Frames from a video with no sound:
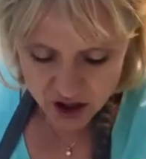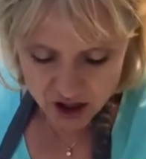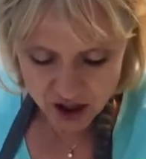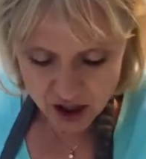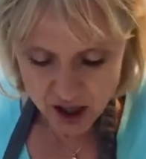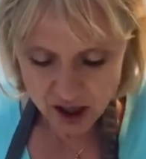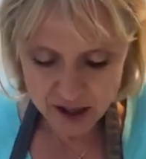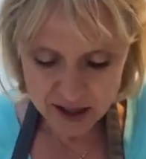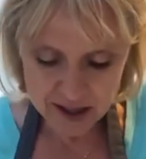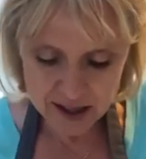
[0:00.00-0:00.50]

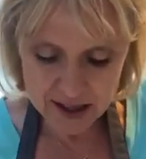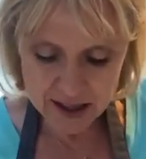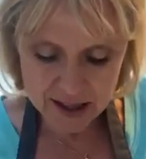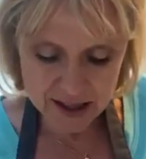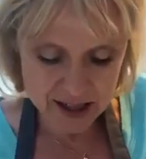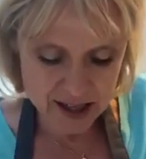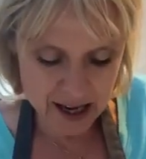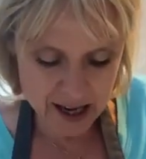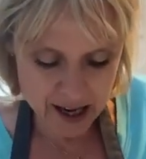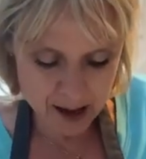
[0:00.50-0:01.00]
just
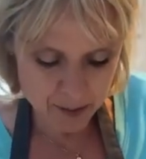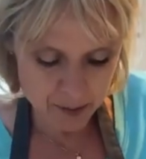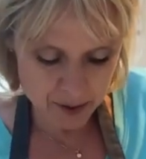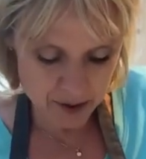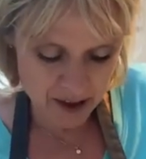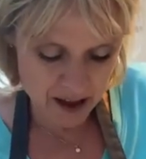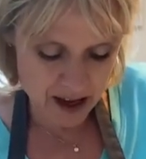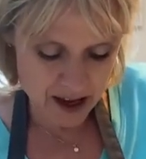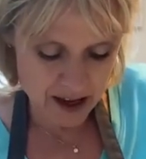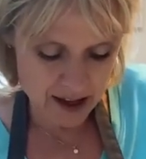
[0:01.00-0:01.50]
tip
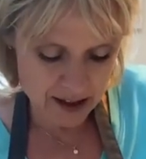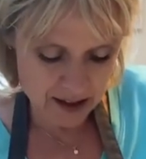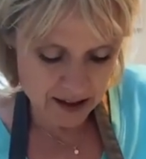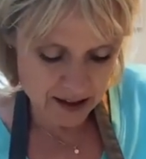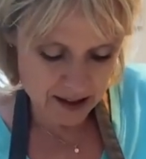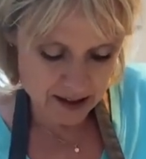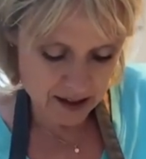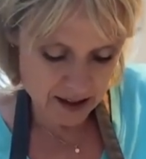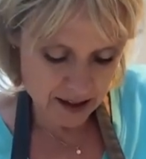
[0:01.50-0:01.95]
this